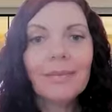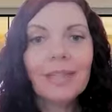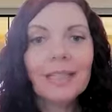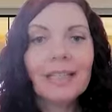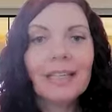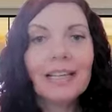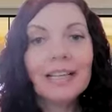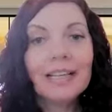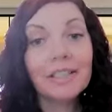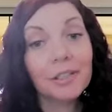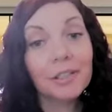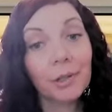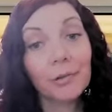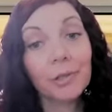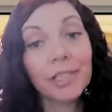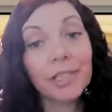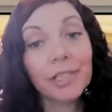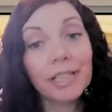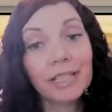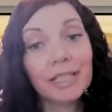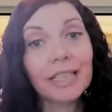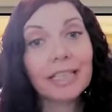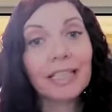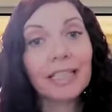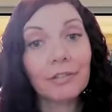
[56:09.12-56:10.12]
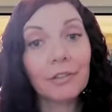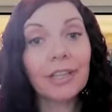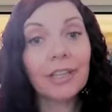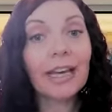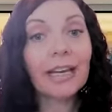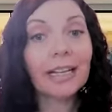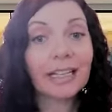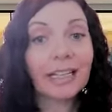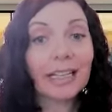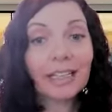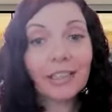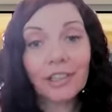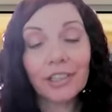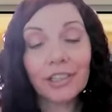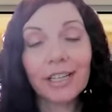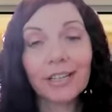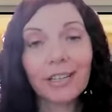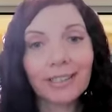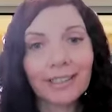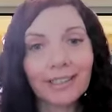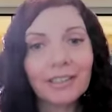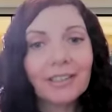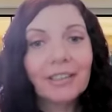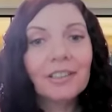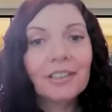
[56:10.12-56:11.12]
So those things that give you that gut check,
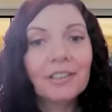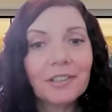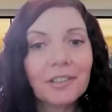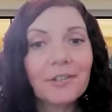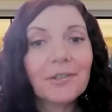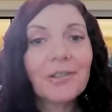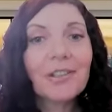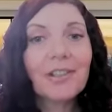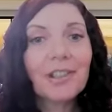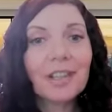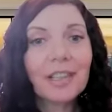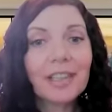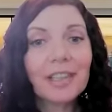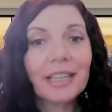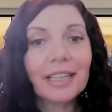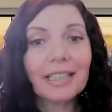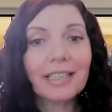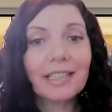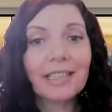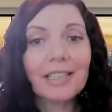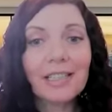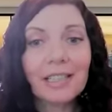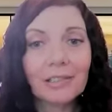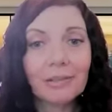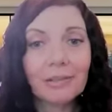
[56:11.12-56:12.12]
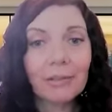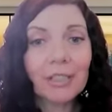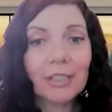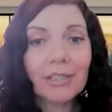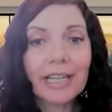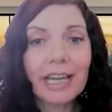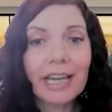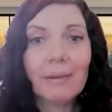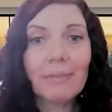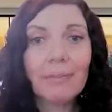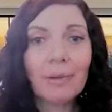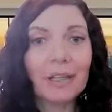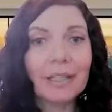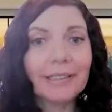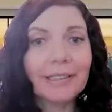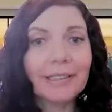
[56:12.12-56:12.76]
those are the things you tap